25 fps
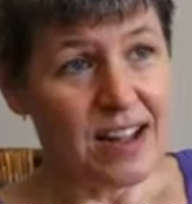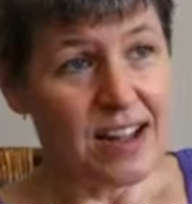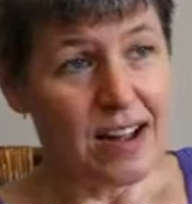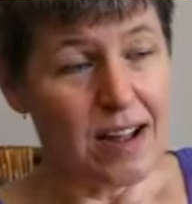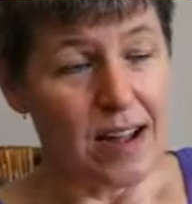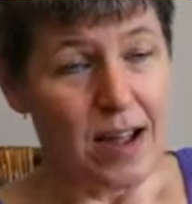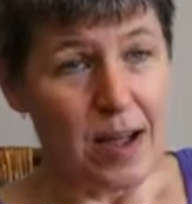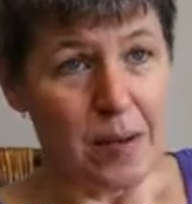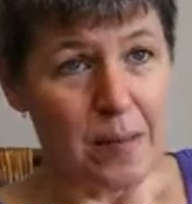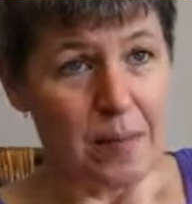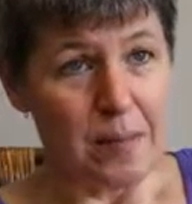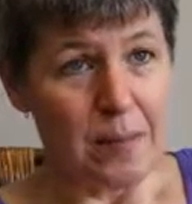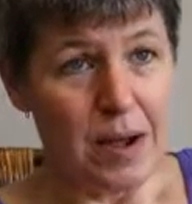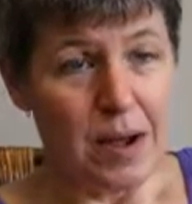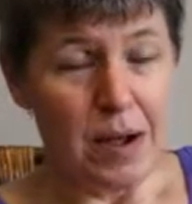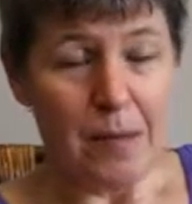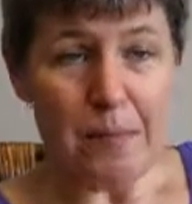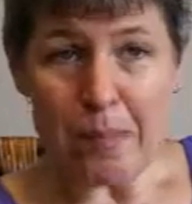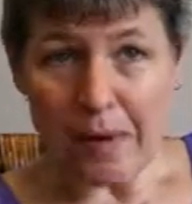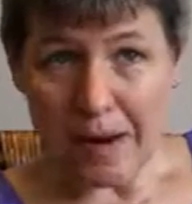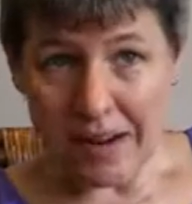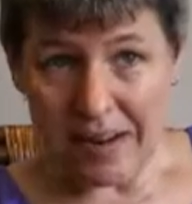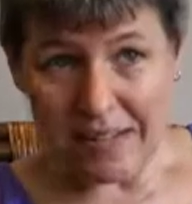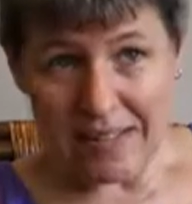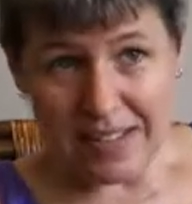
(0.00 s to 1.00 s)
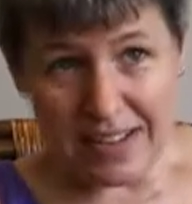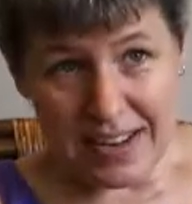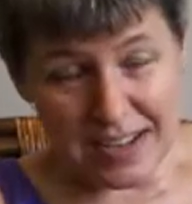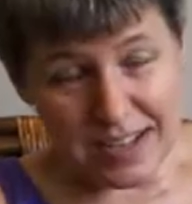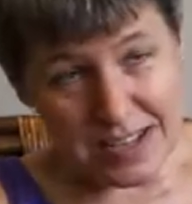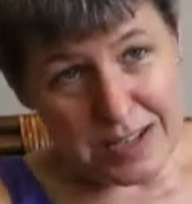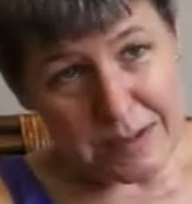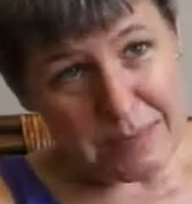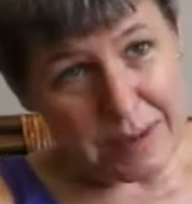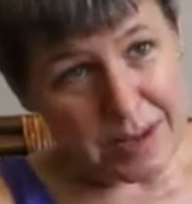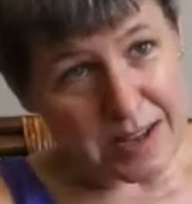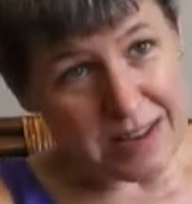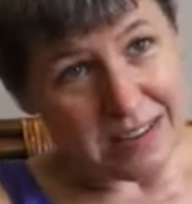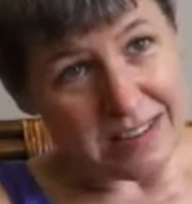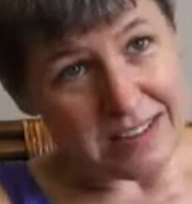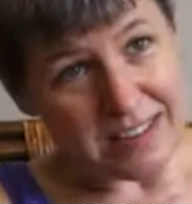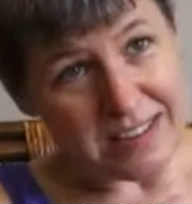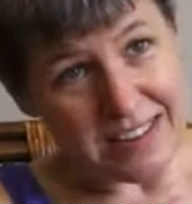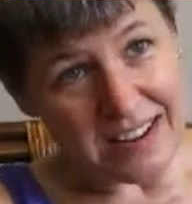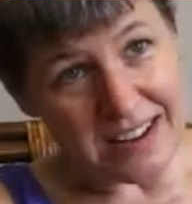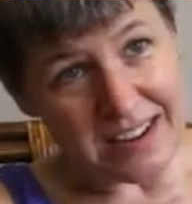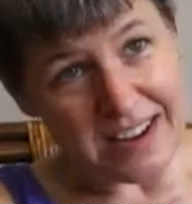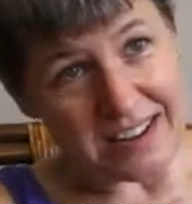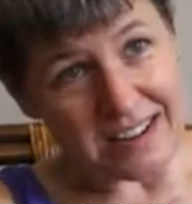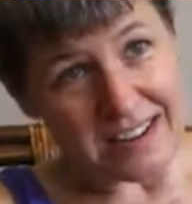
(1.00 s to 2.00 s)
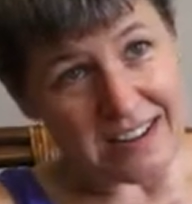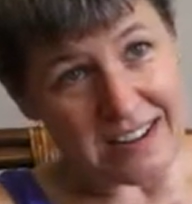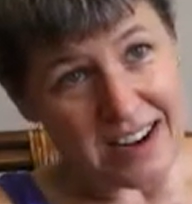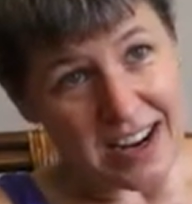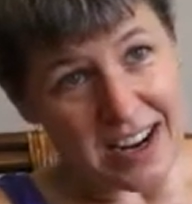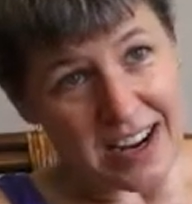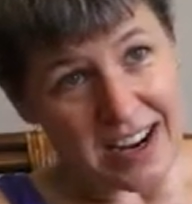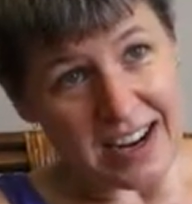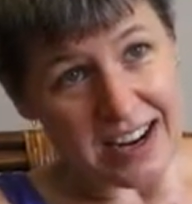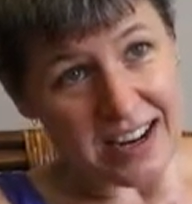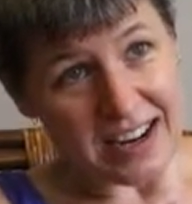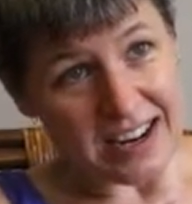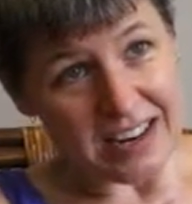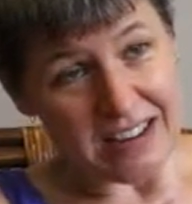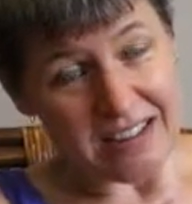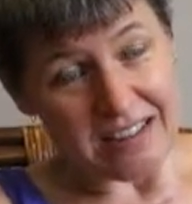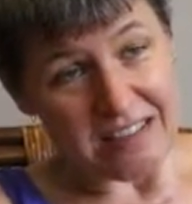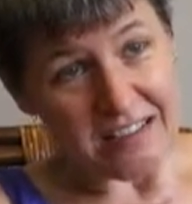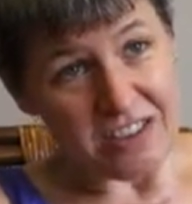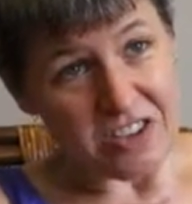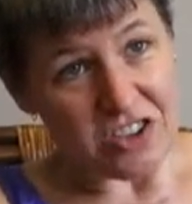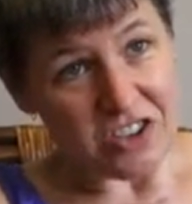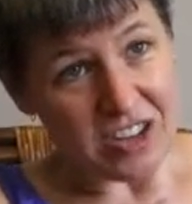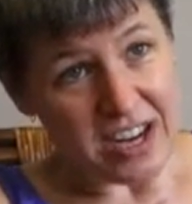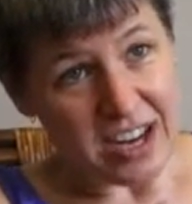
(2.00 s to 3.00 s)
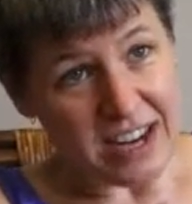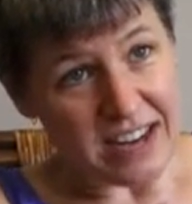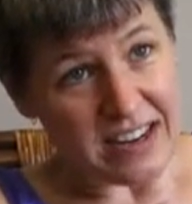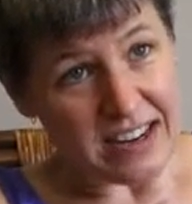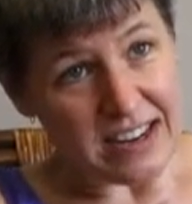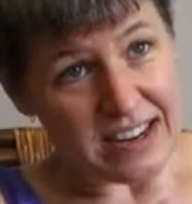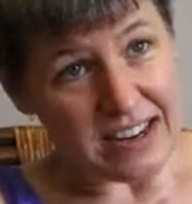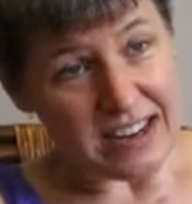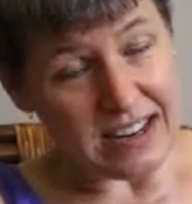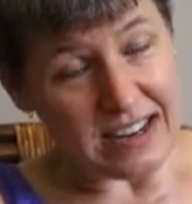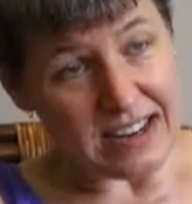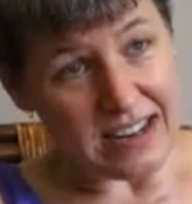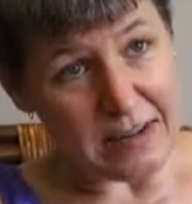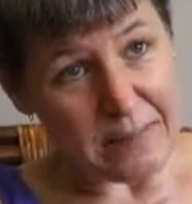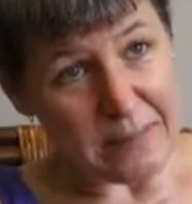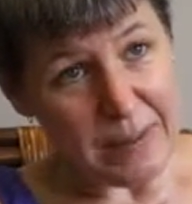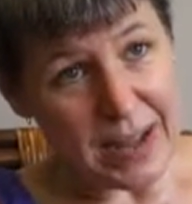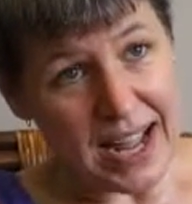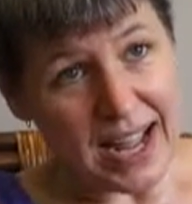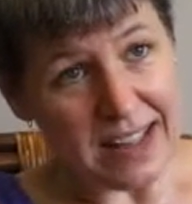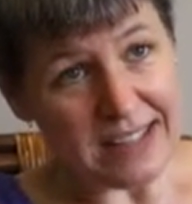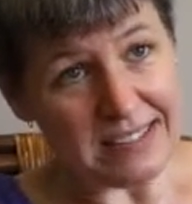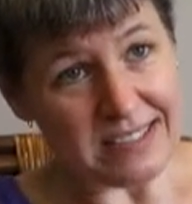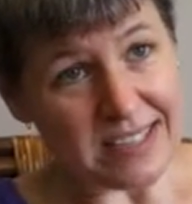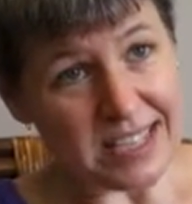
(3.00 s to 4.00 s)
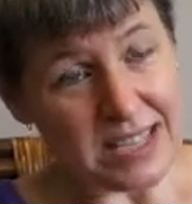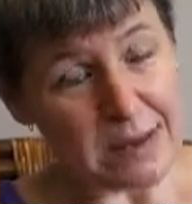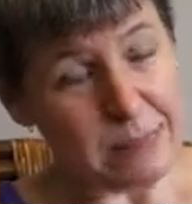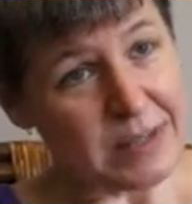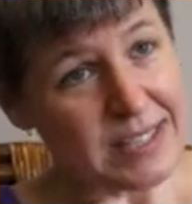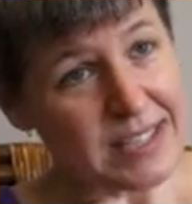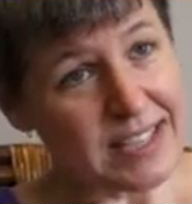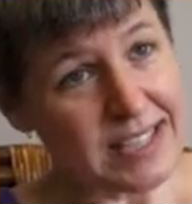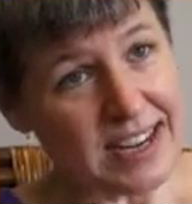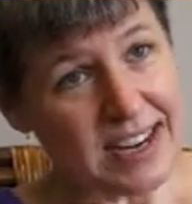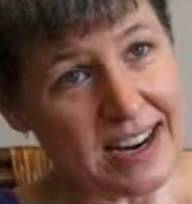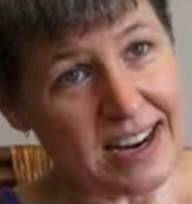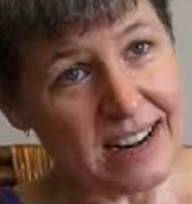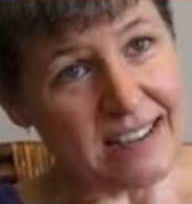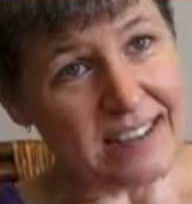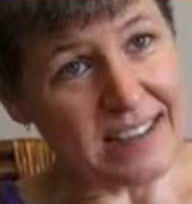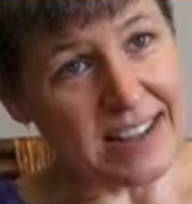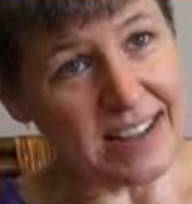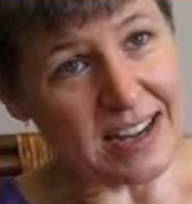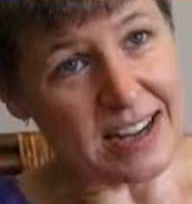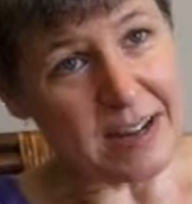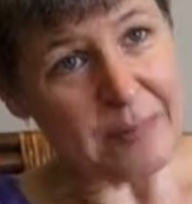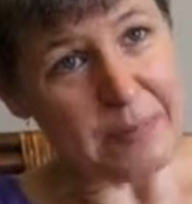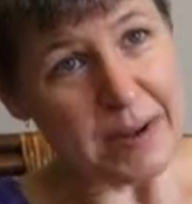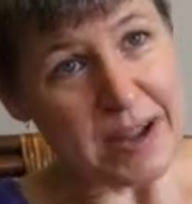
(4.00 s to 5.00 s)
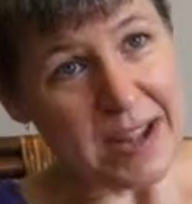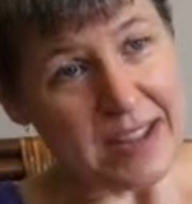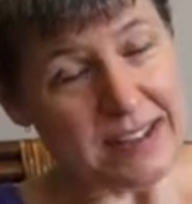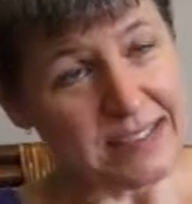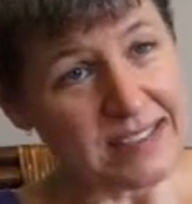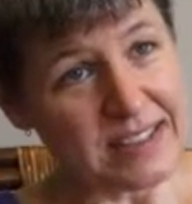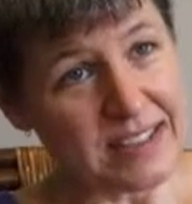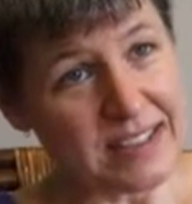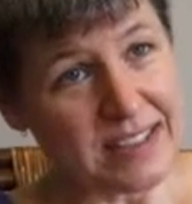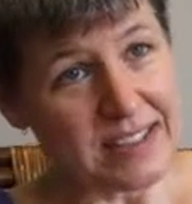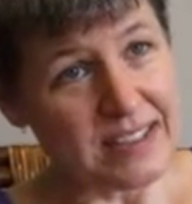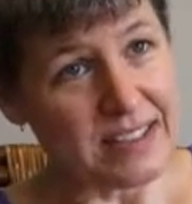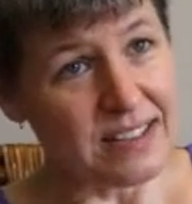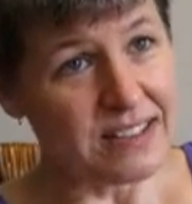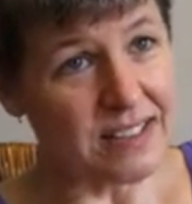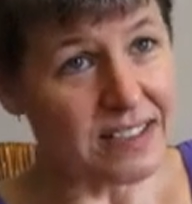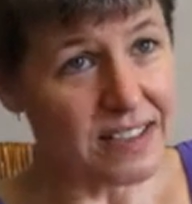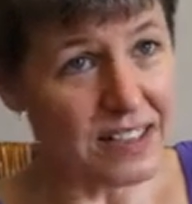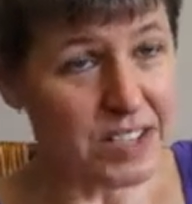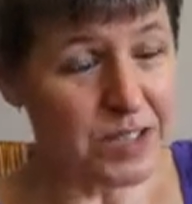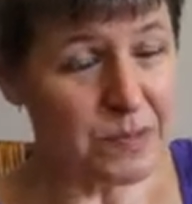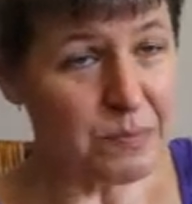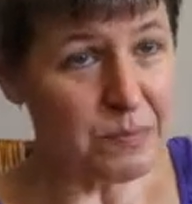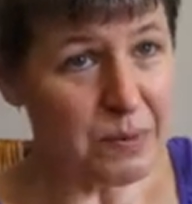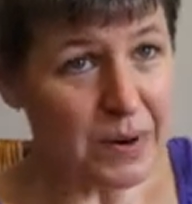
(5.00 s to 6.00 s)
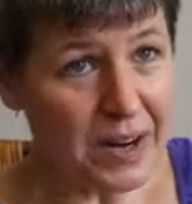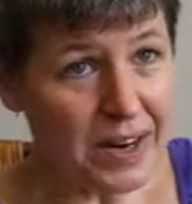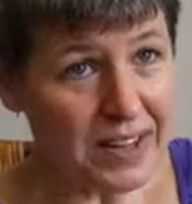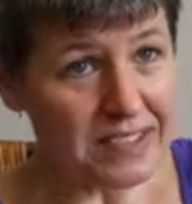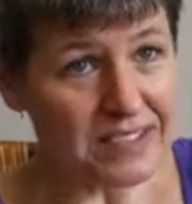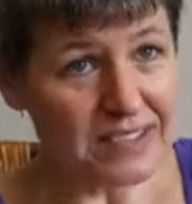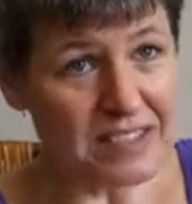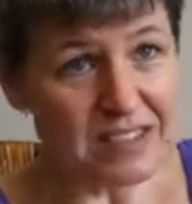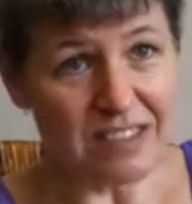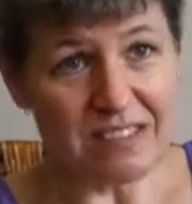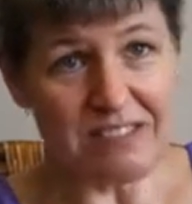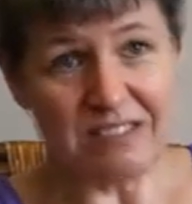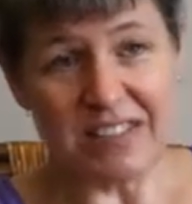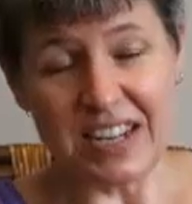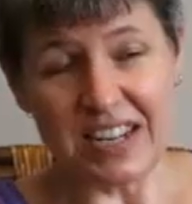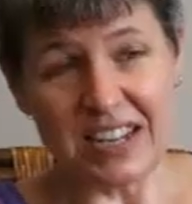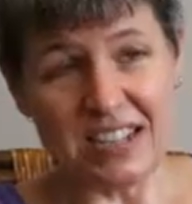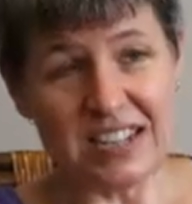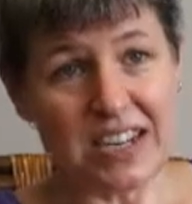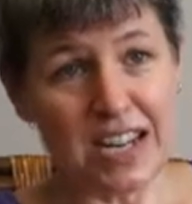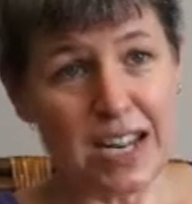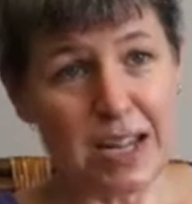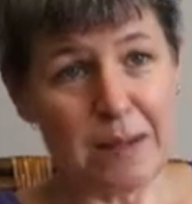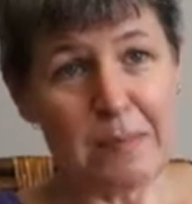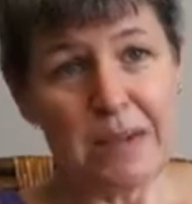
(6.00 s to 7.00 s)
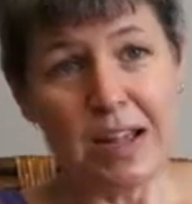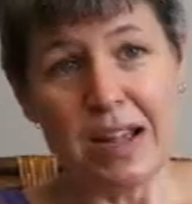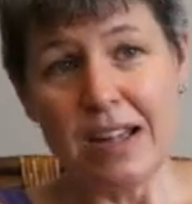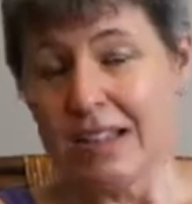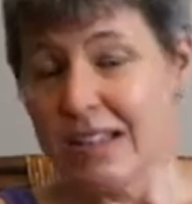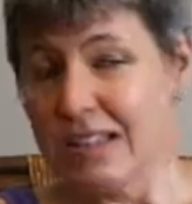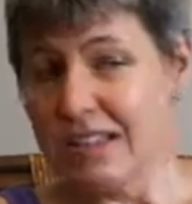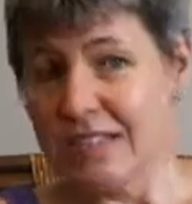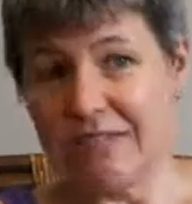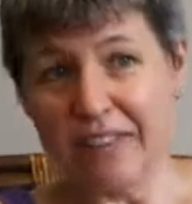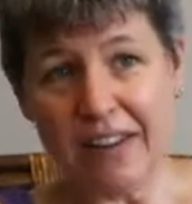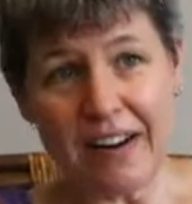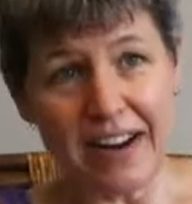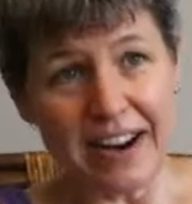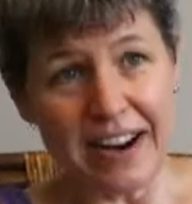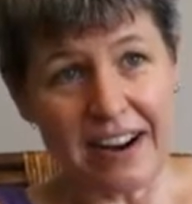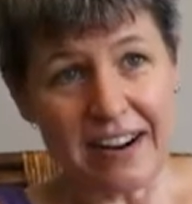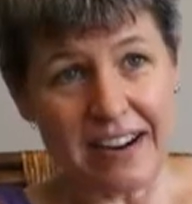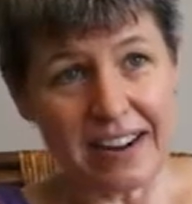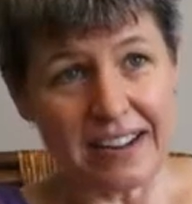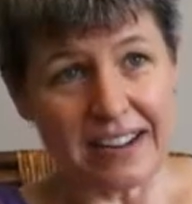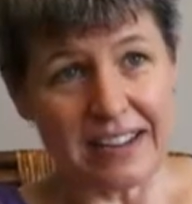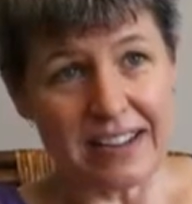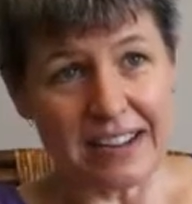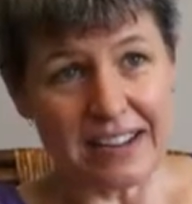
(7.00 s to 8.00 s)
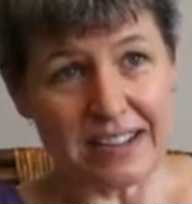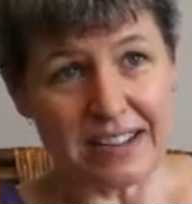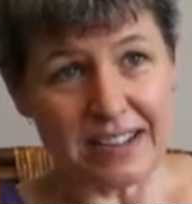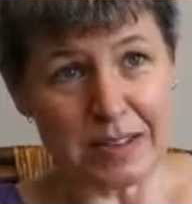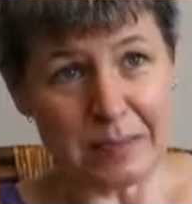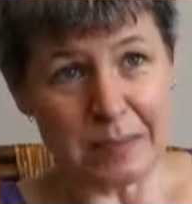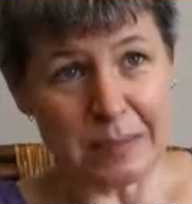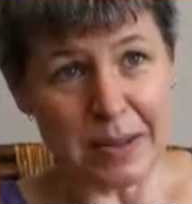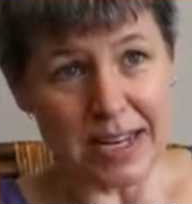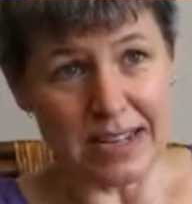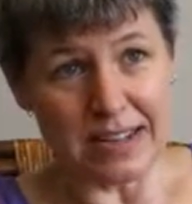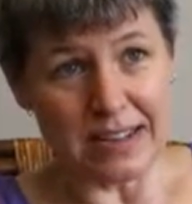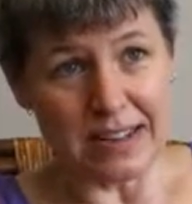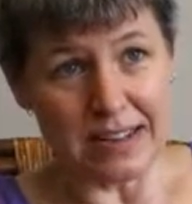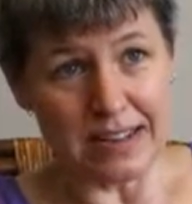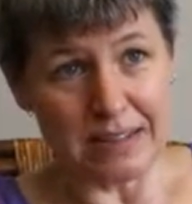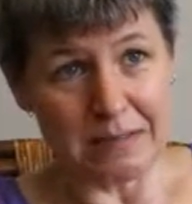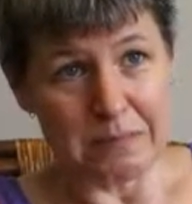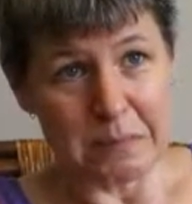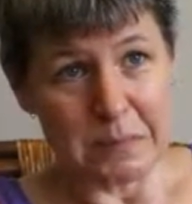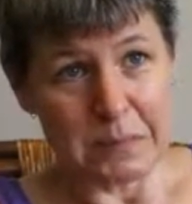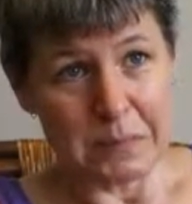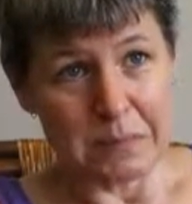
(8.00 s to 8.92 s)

Part of it is about the underlying genetic capacity, but then how that capacity is expressed in the phenotype, very context dependent.